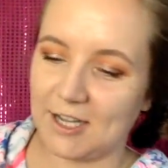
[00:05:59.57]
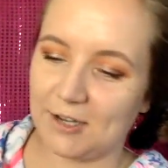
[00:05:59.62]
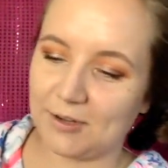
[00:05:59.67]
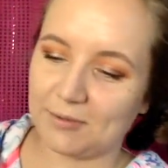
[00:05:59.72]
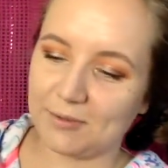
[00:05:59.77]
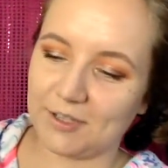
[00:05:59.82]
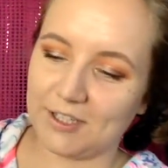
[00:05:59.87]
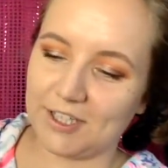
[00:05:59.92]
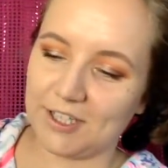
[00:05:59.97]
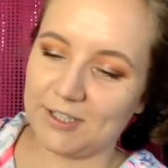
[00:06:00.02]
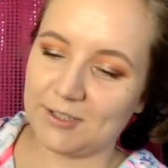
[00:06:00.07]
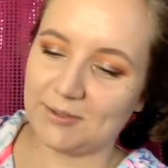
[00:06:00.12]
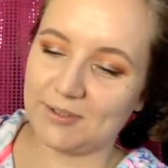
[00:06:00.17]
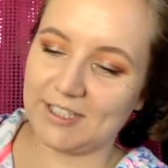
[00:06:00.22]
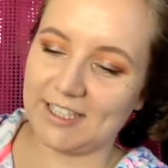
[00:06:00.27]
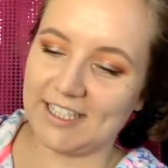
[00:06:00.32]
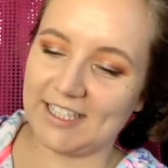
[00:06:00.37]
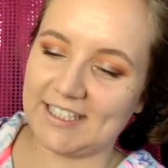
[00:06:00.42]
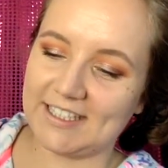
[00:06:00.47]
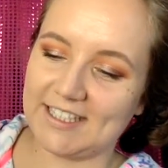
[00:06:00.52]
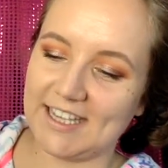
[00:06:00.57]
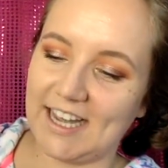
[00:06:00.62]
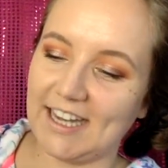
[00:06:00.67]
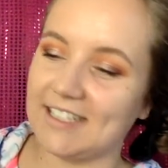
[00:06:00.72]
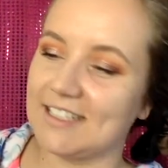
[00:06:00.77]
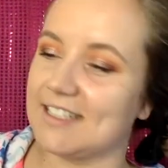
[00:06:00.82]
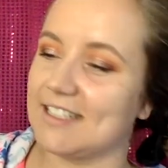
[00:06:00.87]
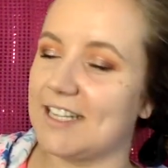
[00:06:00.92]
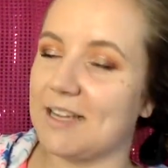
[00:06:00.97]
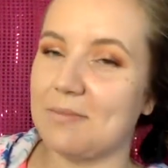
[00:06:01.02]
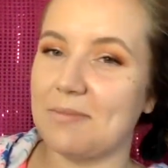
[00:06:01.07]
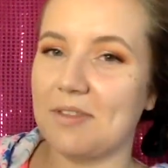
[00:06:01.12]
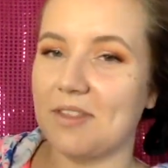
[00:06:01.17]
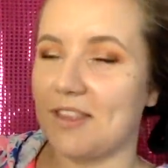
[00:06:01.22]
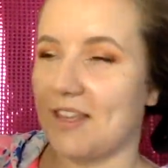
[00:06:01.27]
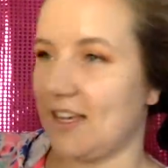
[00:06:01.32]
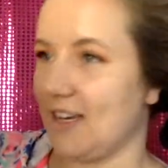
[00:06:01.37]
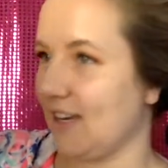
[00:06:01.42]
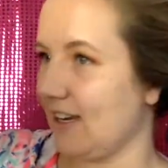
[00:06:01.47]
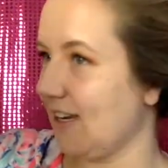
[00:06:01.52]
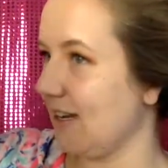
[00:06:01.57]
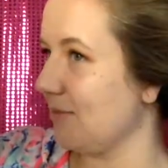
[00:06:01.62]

We're gonna do the exact same thing.